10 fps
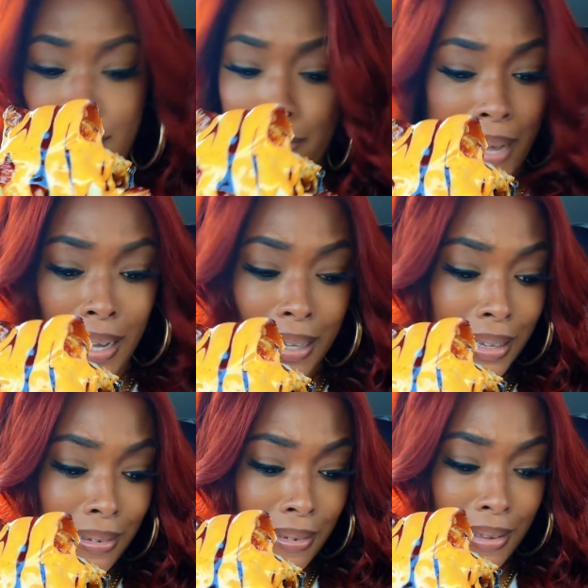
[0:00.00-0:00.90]
Oh my
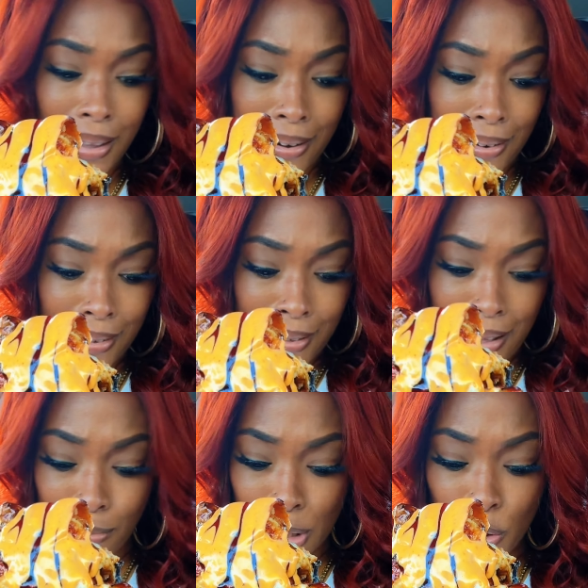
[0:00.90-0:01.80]
God.
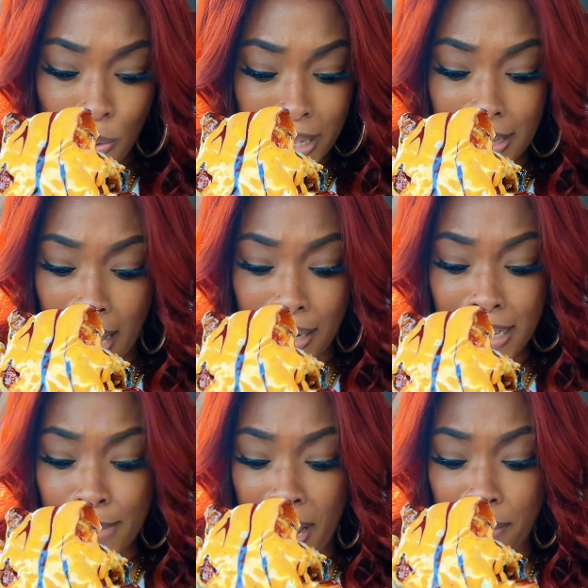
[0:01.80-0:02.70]
I'm too excited.
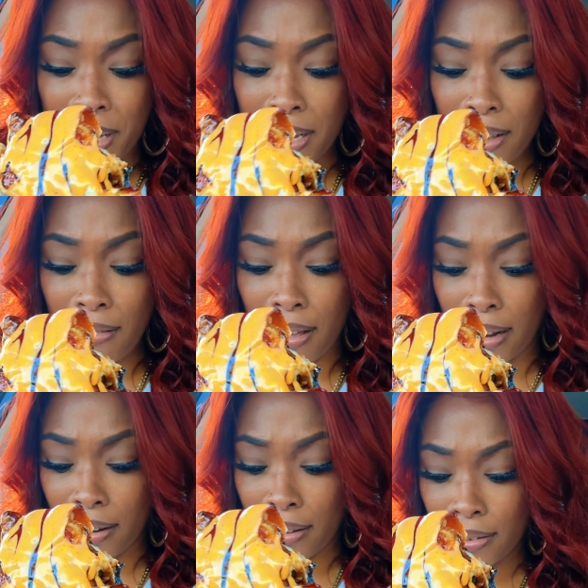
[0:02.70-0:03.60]
This better be good.
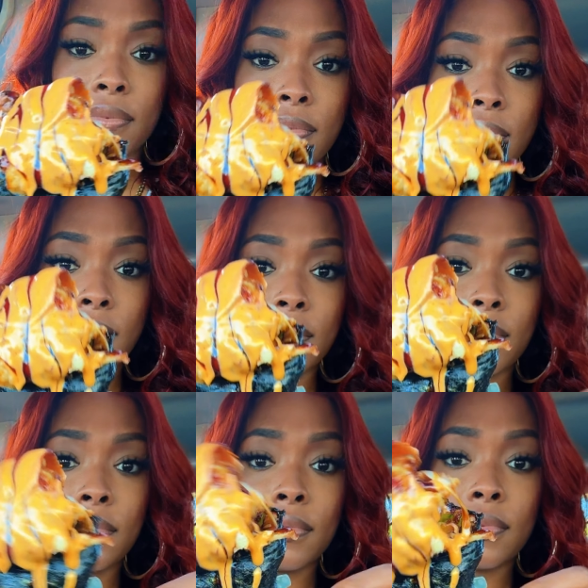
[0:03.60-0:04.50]

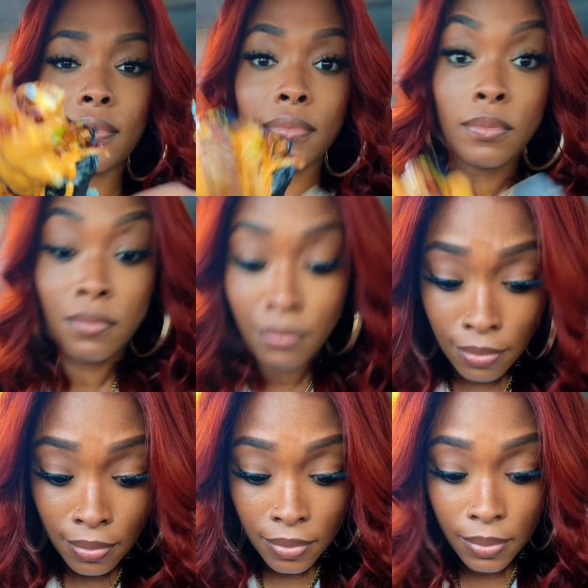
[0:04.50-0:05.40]
Mm.
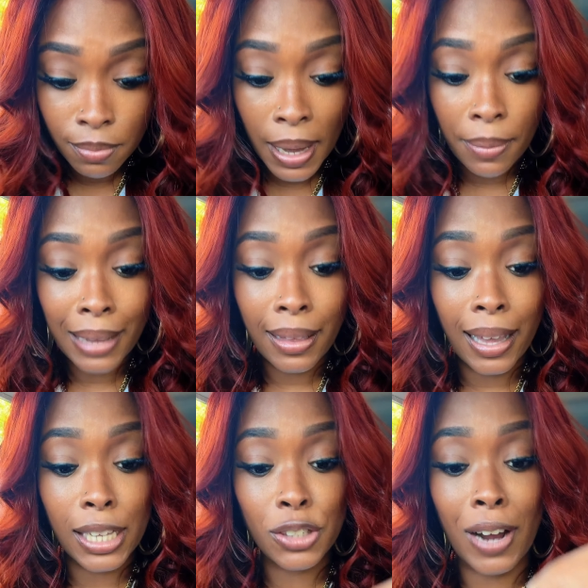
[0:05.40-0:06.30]
Baby, that
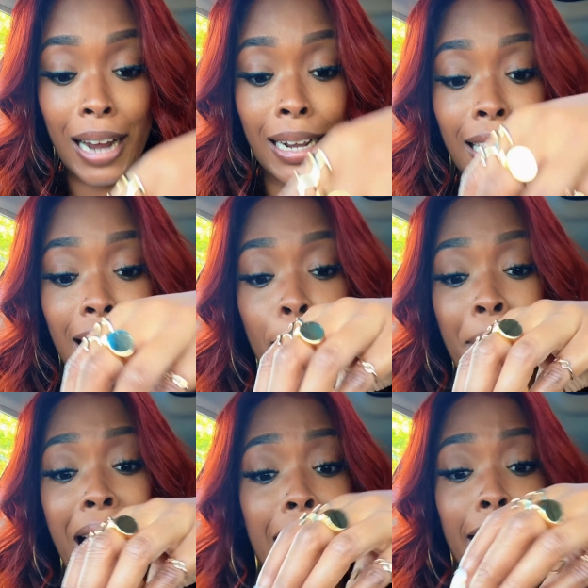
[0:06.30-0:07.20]
thing is trying to get up
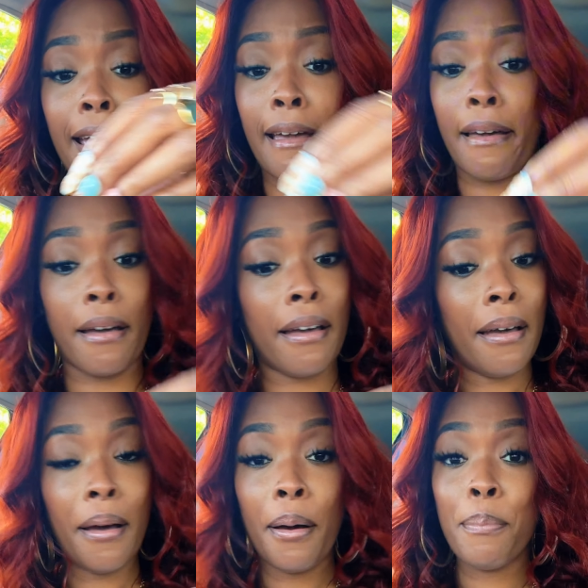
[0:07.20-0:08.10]
out of here,
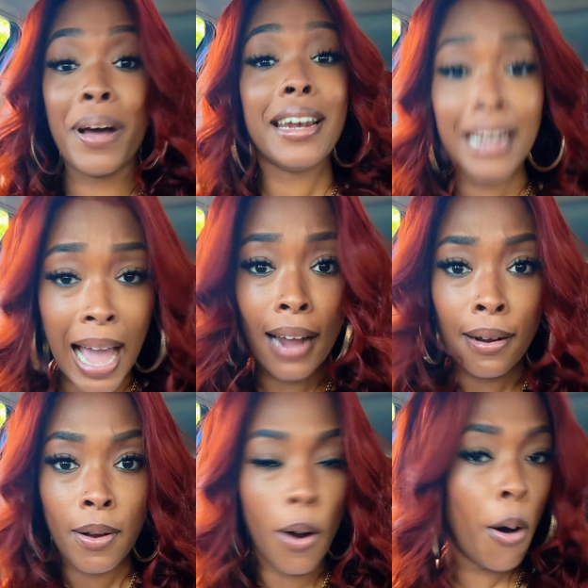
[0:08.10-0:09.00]
but not
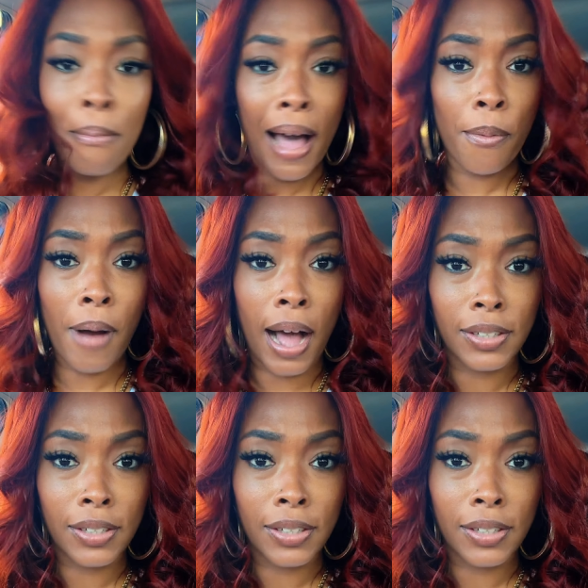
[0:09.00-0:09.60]
on my watch.